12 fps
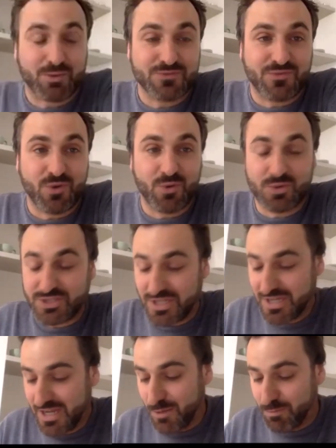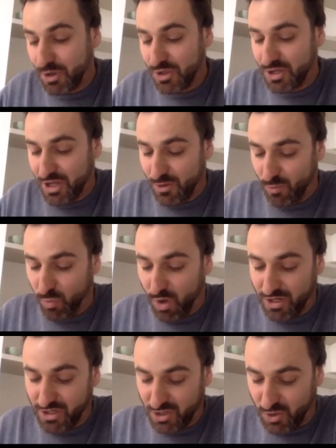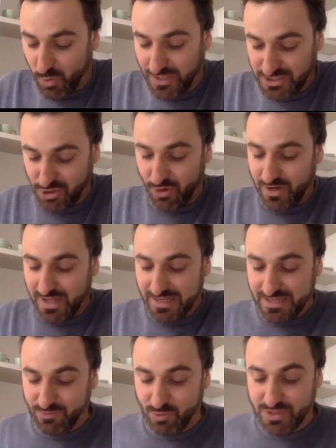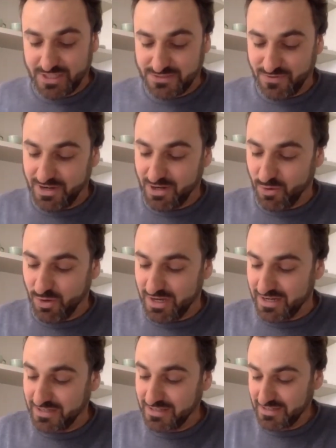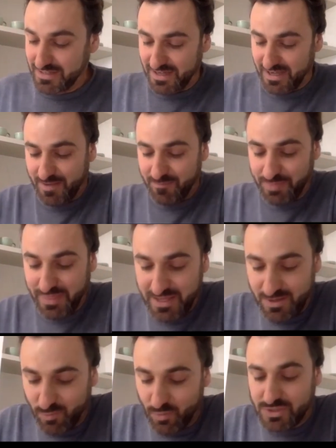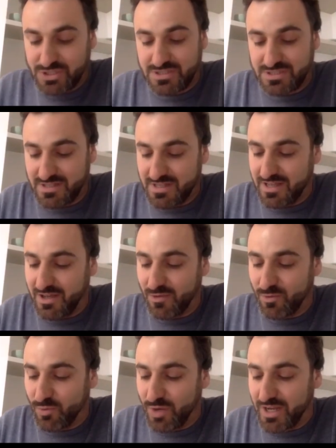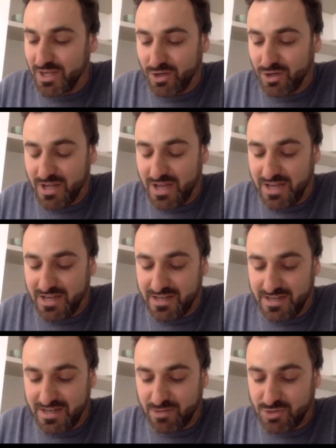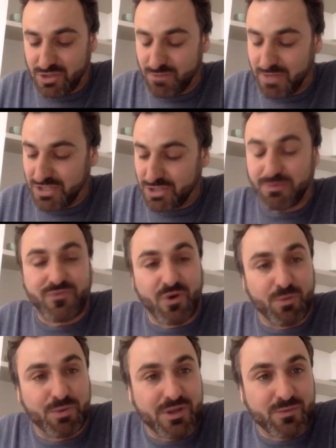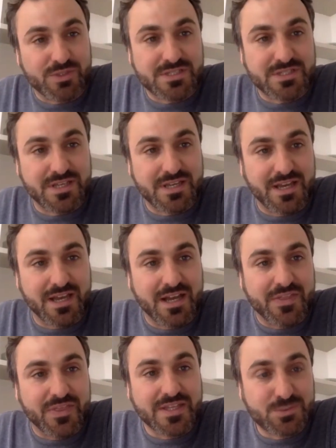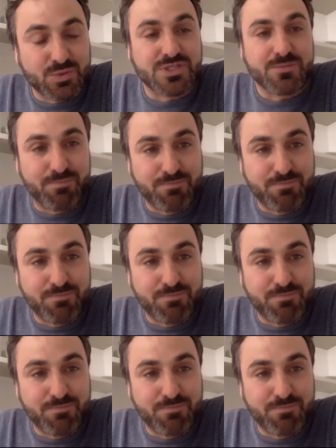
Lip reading: and forwards. But one quick story, I'll leave you with this very quickly, was really good, and I was going to mention it before, but it was, and this was the